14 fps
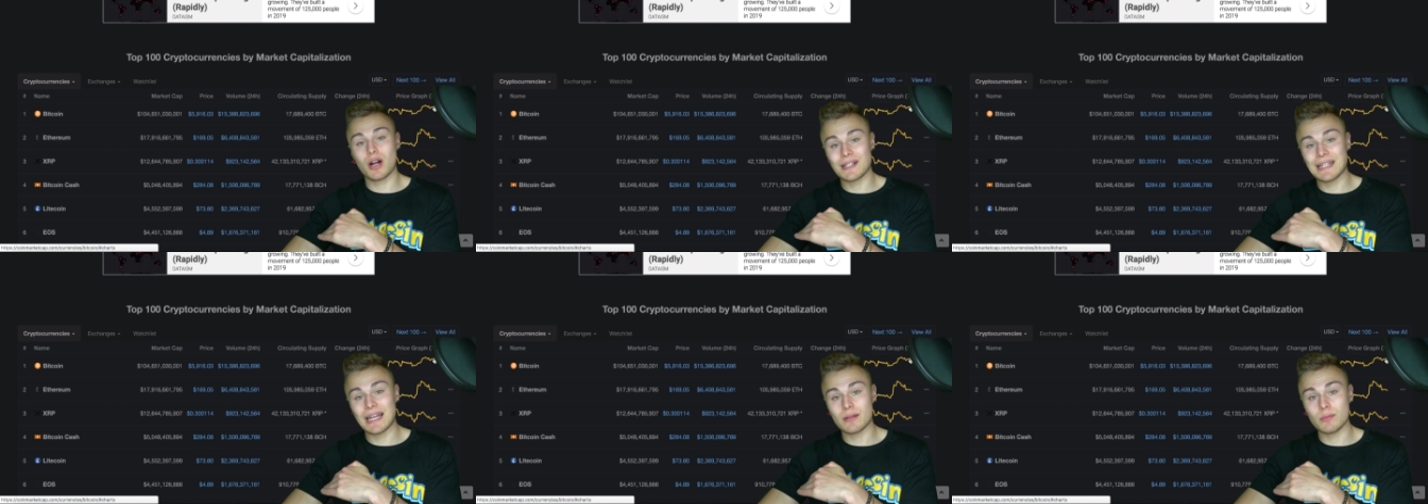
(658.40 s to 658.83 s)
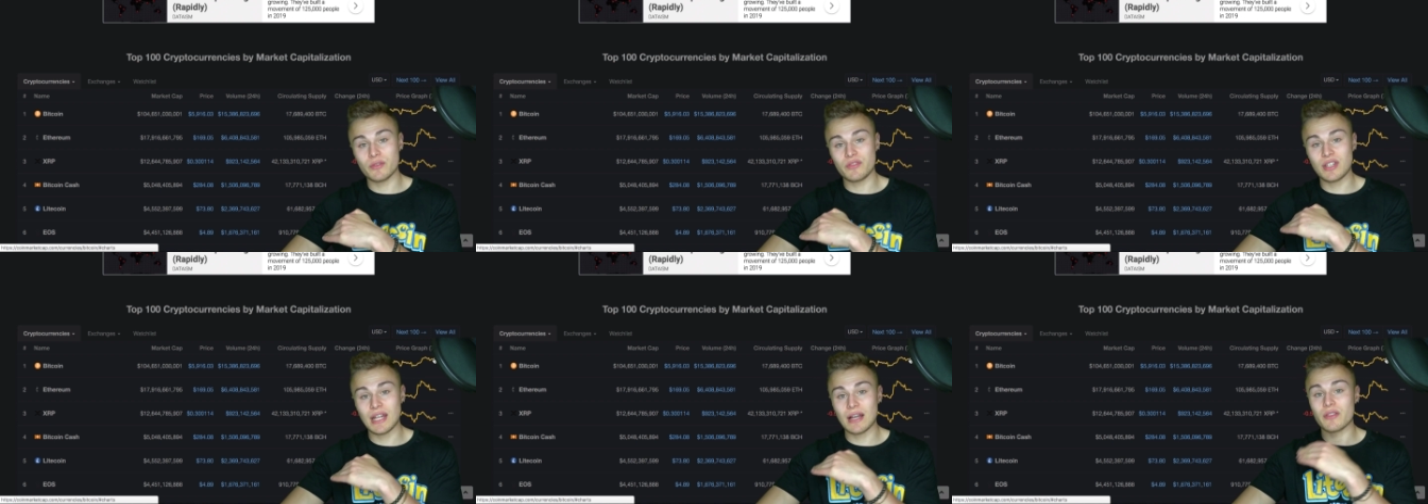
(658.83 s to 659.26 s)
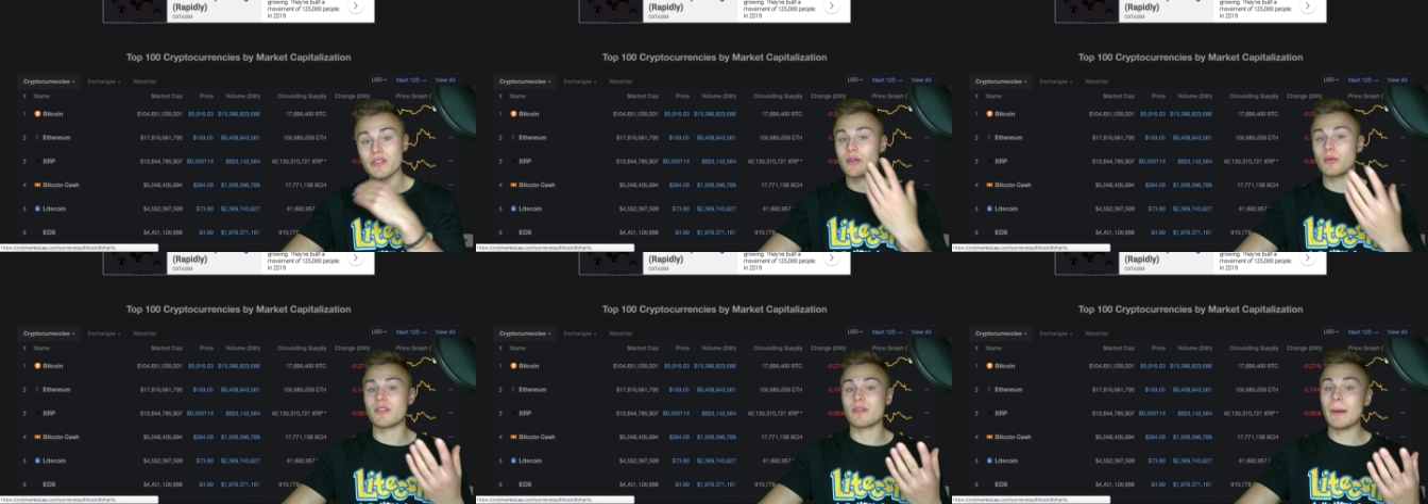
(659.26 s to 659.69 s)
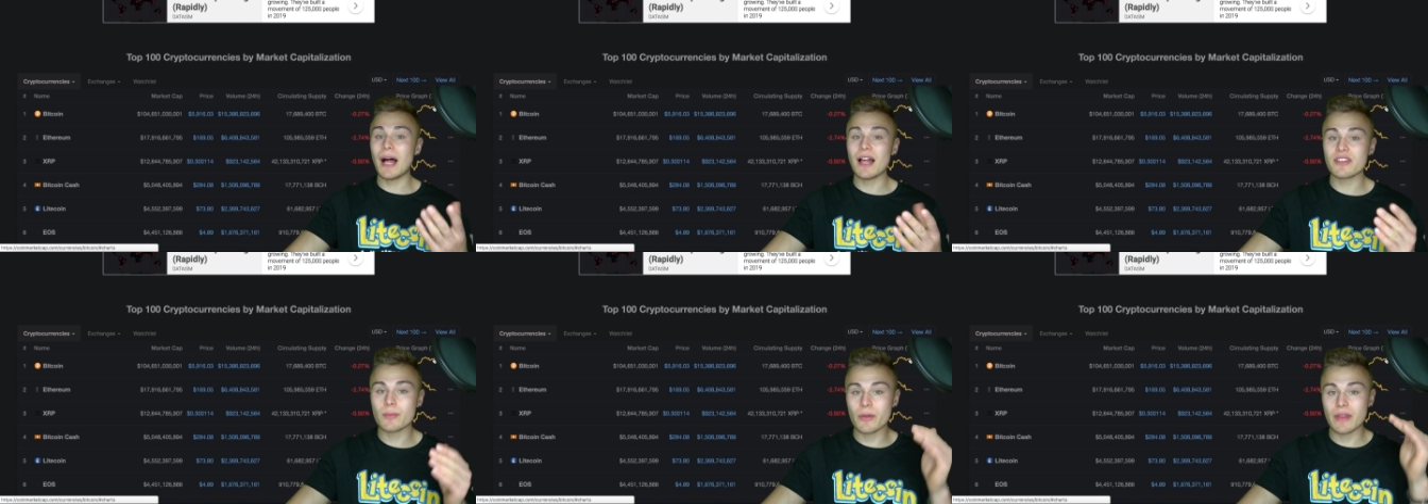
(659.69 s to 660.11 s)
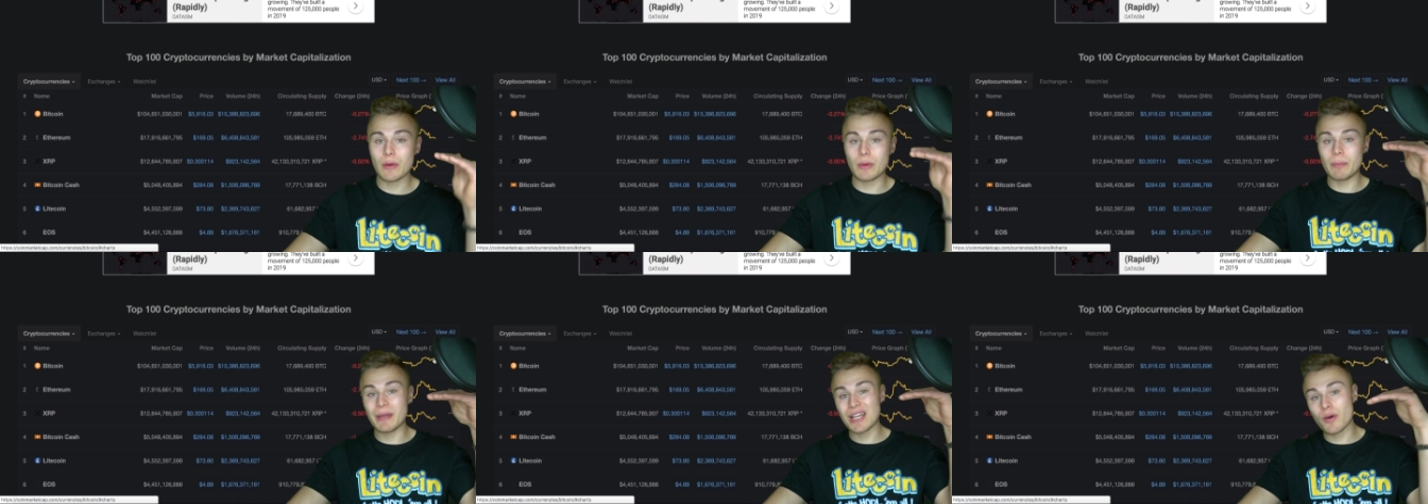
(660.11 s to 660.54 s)
Cardano moves down. So it's possible that
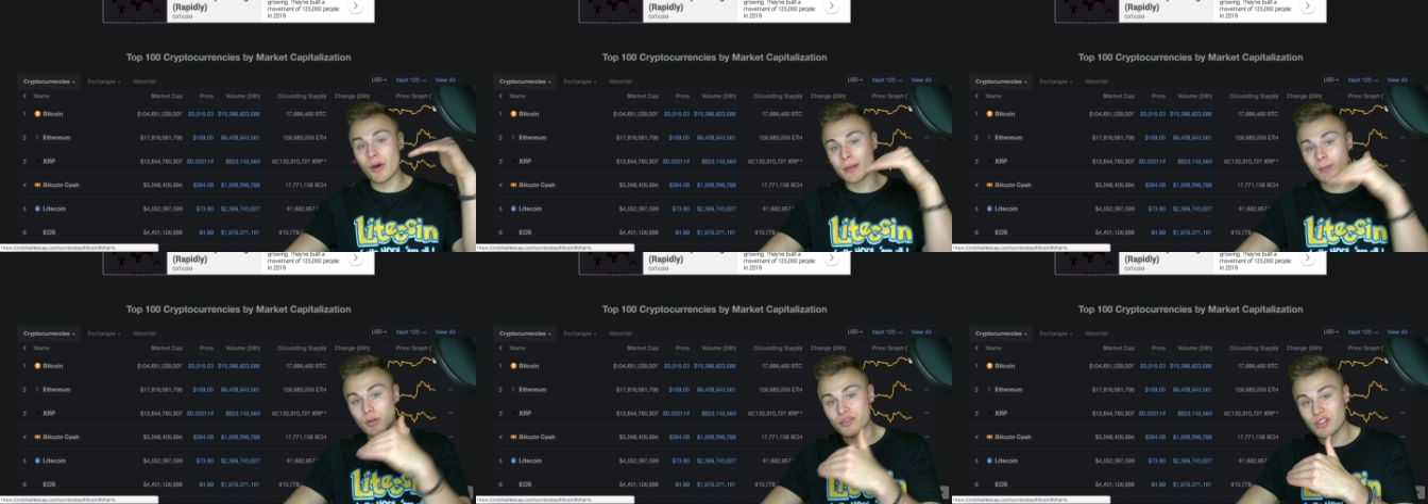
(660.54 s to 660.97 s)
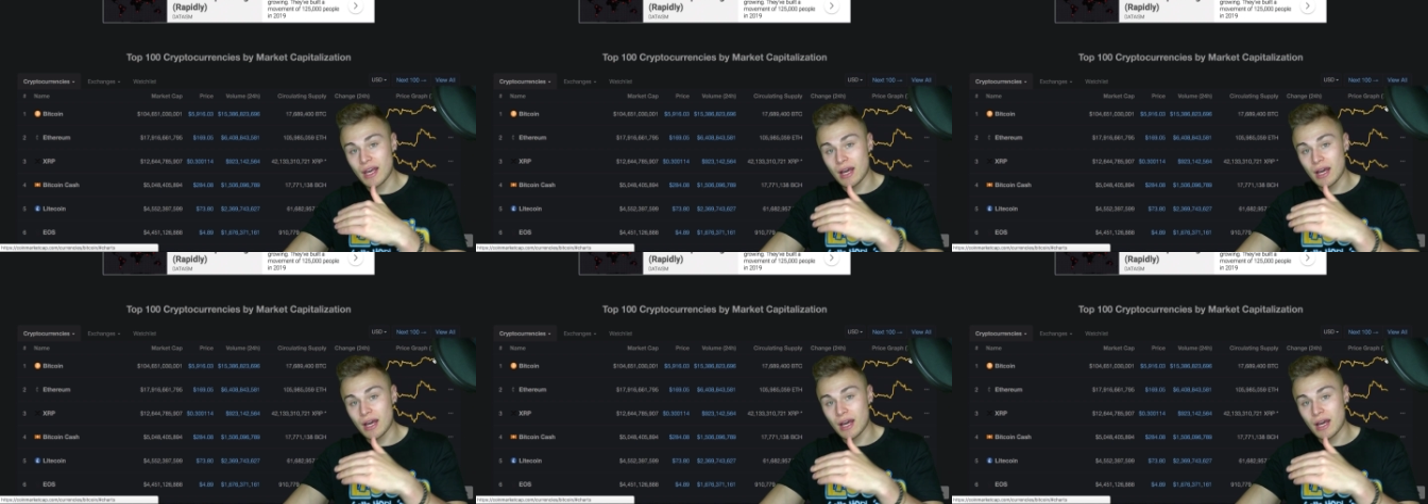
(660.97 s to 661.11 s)
when Bitcoin moves